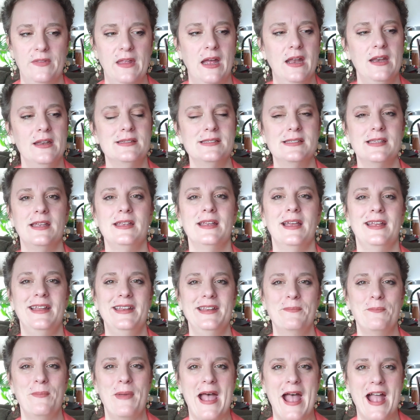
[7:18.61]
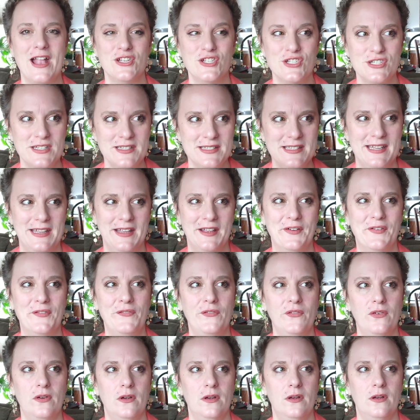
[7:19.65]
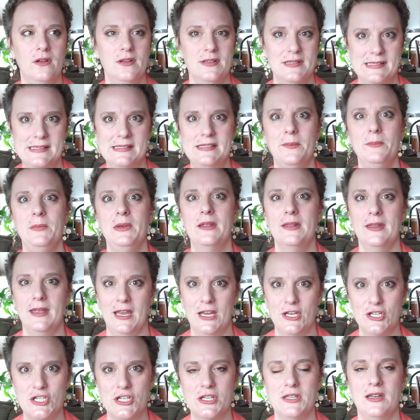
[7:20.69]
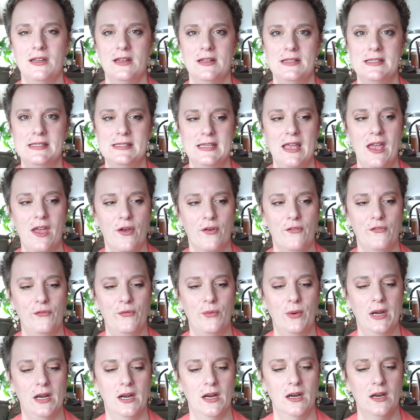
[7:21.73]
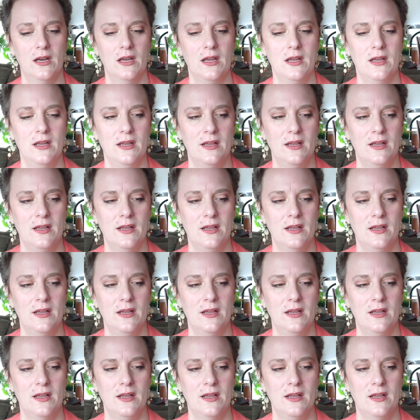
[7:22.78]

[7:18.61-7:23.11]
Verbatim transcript: That is a, an imaginative simulation in itself where